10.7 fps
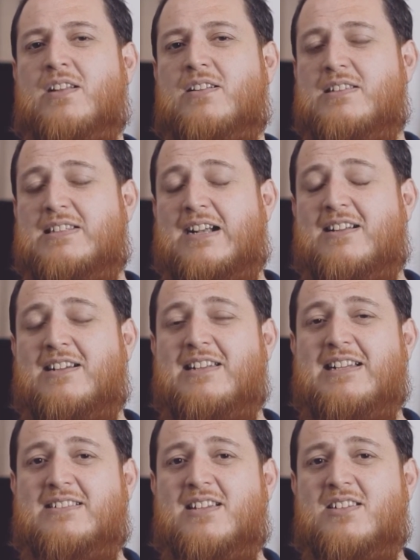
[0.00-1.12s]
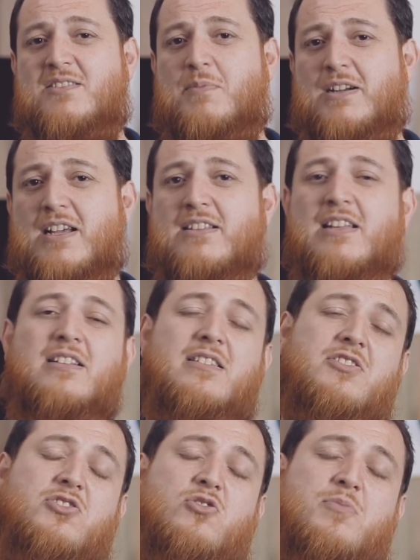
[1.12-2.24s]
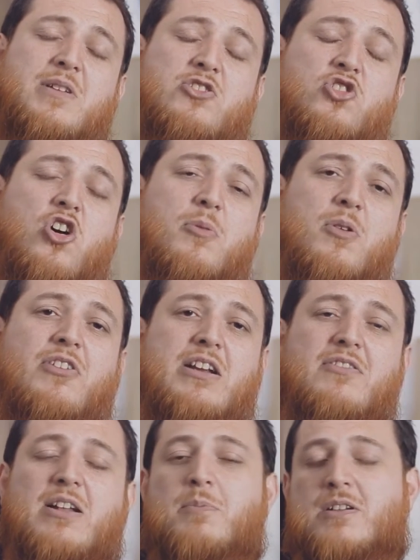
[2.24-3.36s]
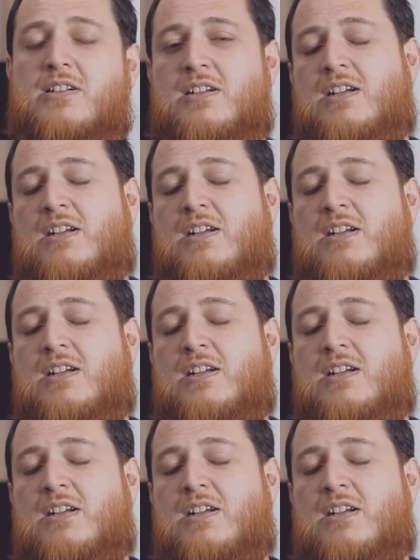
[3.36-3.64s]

this category exists, but I think this should be a job of a developer.